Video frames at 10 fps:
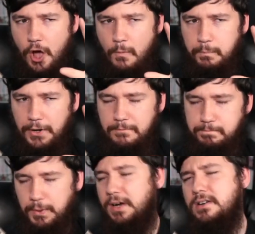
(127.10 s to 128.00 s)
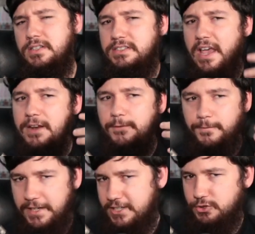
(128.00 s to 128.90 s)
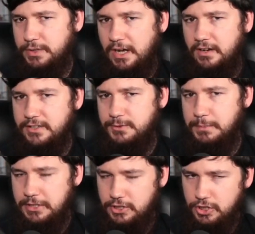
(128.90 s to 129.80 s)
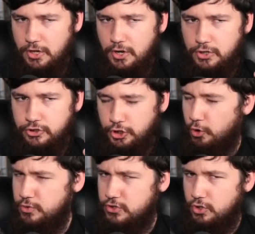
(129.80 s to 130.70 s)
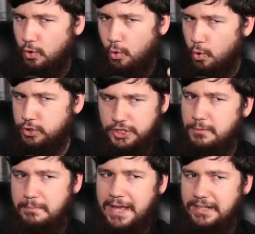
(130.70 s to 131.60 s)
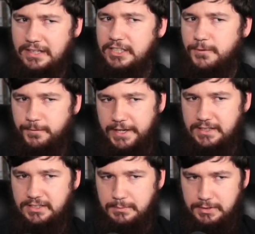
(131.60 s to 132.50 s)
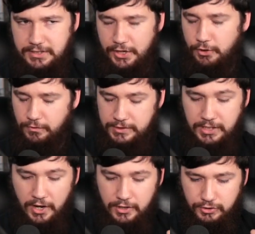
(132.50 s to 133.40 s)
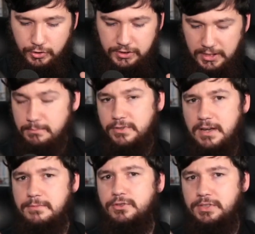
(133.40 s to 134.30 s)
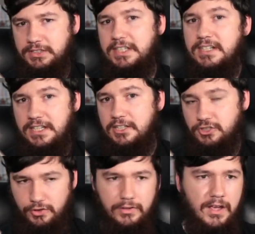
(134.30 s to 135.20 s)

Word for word: but bugs and feature enhancements don't automatically fix themselves. So sometimes you'll see an issue